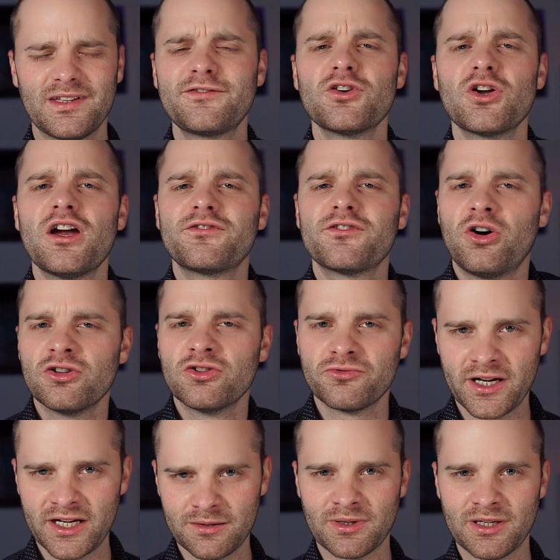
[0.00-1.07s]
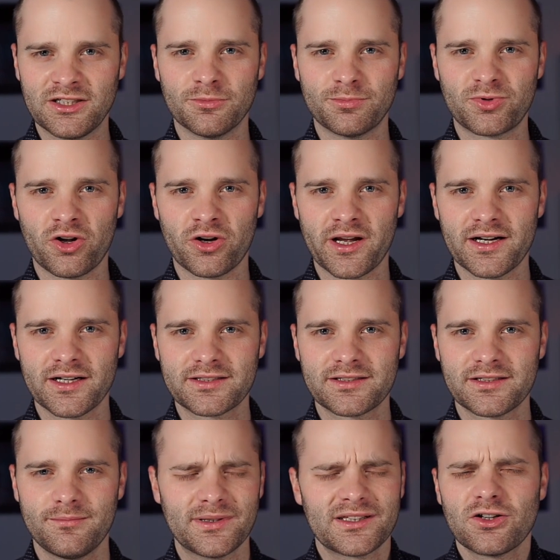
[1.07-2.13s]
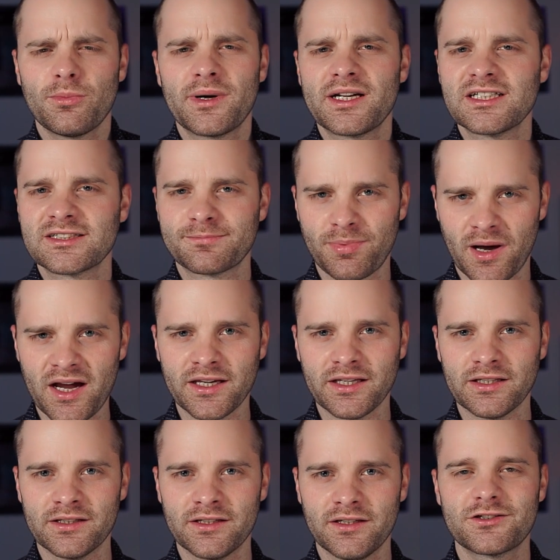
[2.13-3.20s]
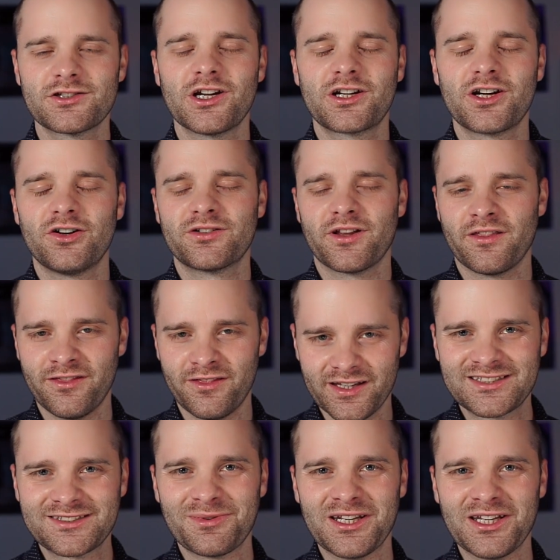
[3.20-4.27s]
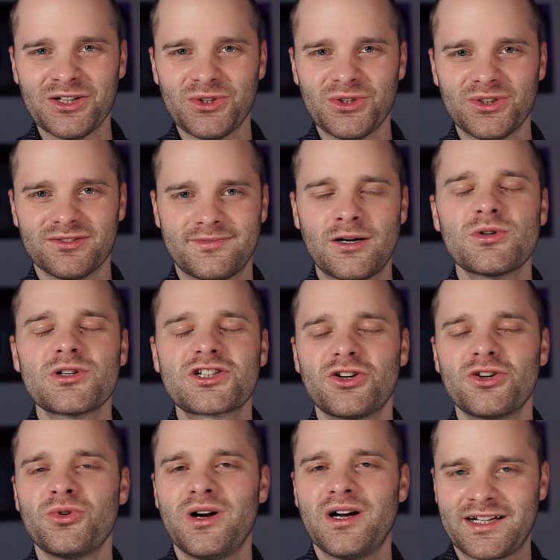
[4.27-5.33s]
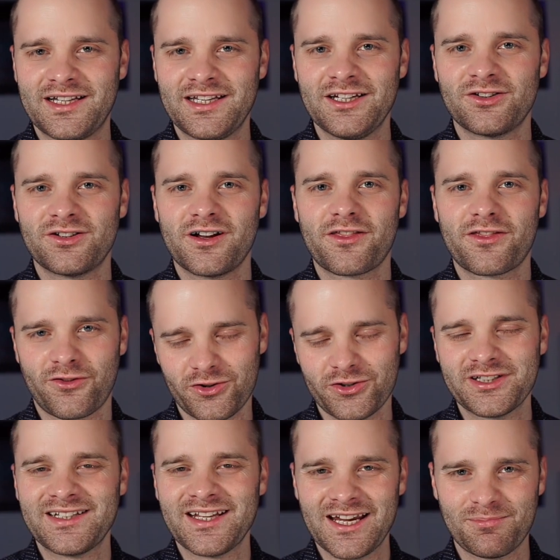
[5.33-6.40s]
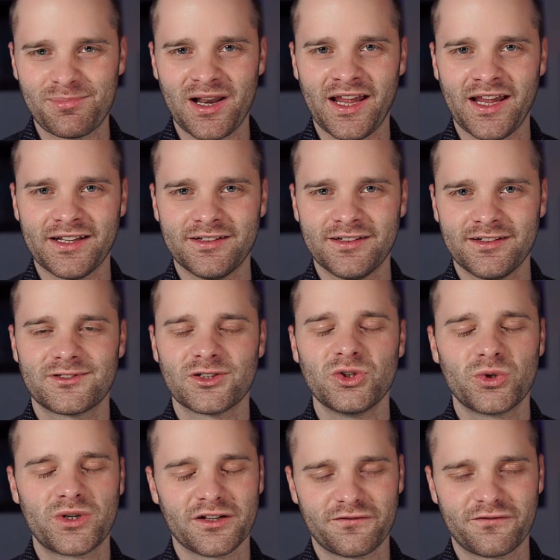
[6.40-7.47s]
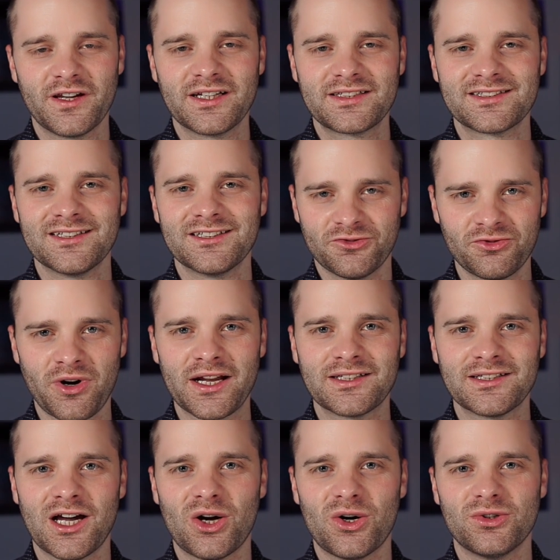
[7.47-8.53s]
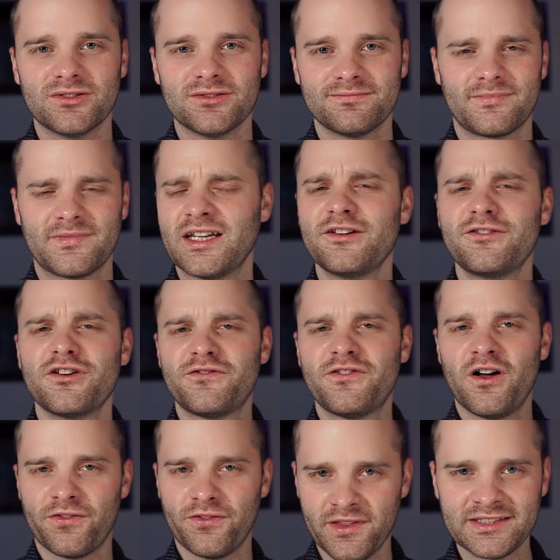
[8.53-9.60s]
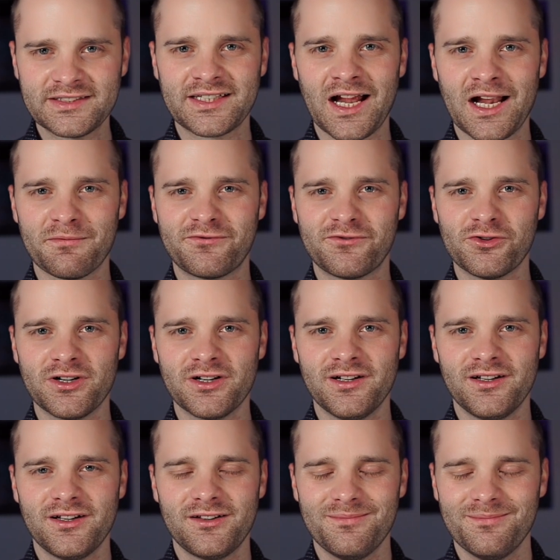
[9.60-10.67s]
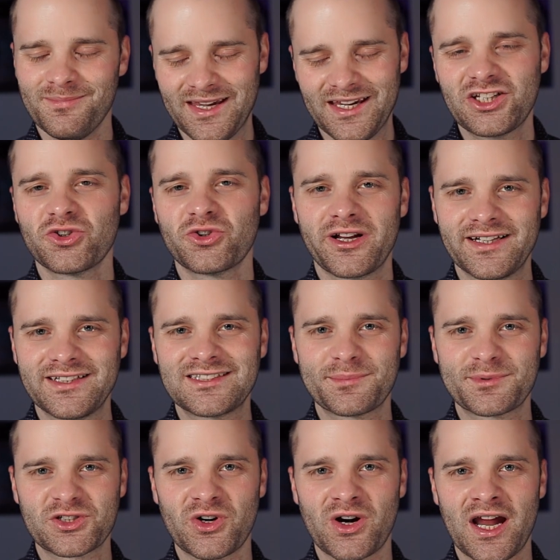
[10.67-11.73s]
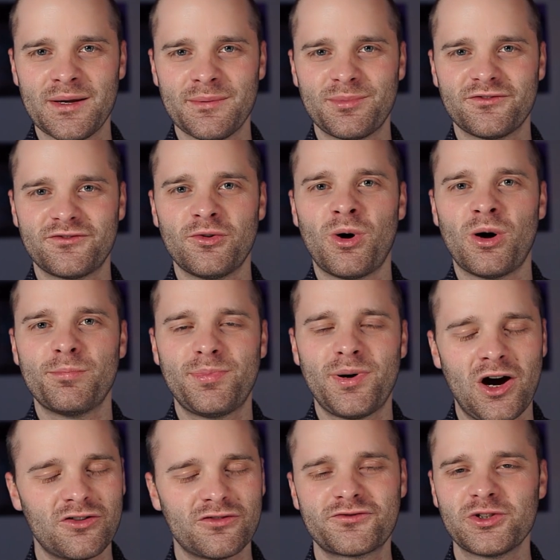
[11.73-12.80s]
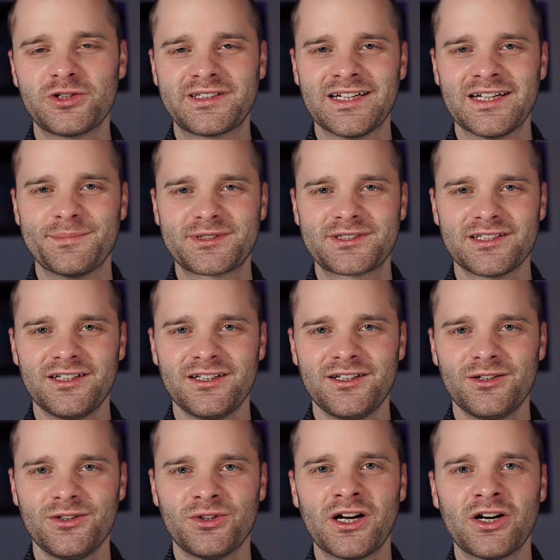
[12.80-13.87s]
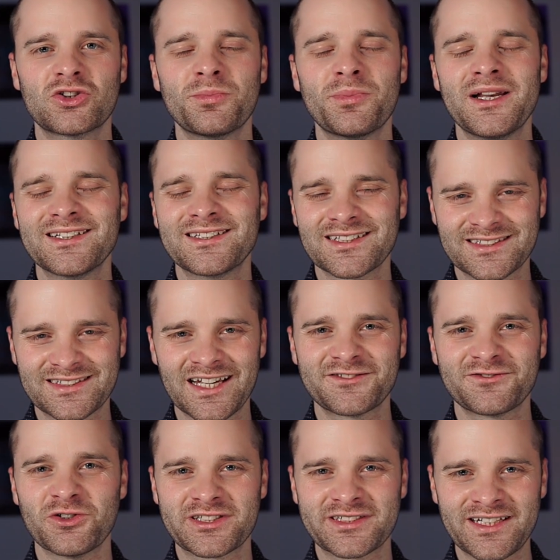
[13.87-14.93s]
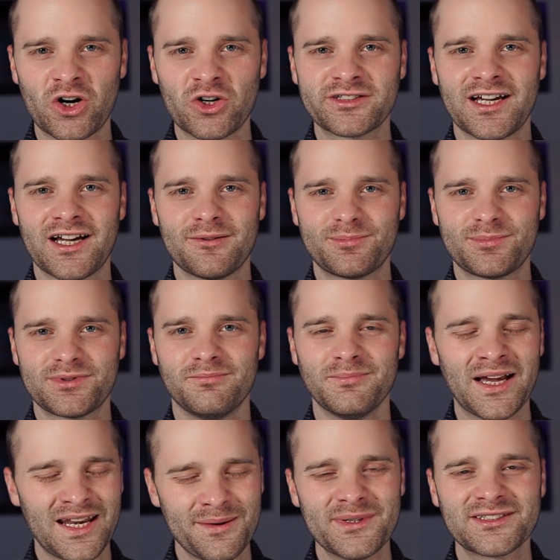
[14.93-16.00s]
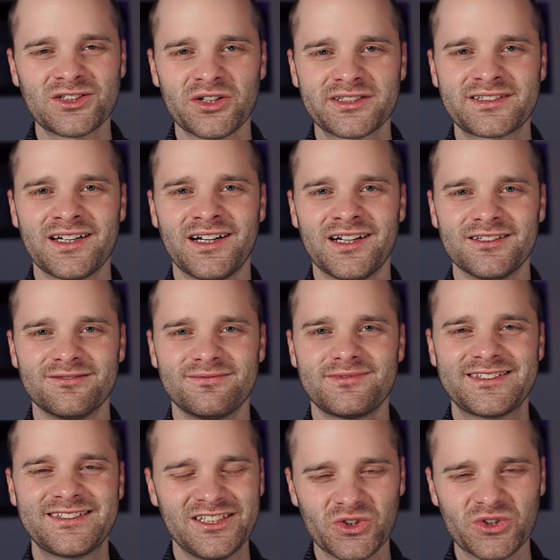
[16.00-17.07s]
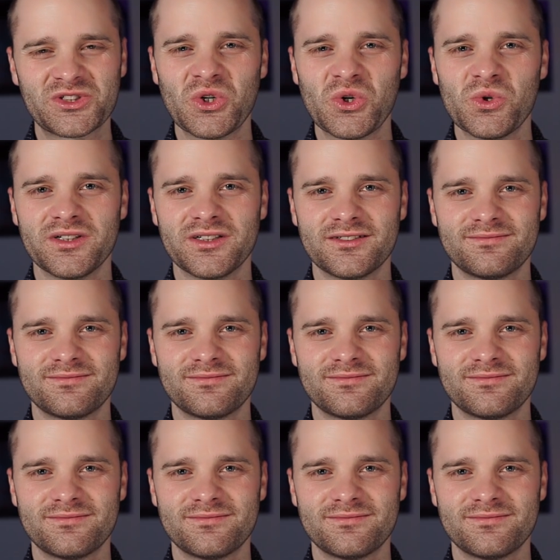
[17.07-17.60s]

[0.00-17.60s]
If you have already built your product, but nobody is buying, check out this video. I will show you a clear 30-day plan so you can fix it right now. And if you found this helpful, make sure you hit subscribe for more powerful tips on how to build a successful startup. My name is Oscar. See you soon.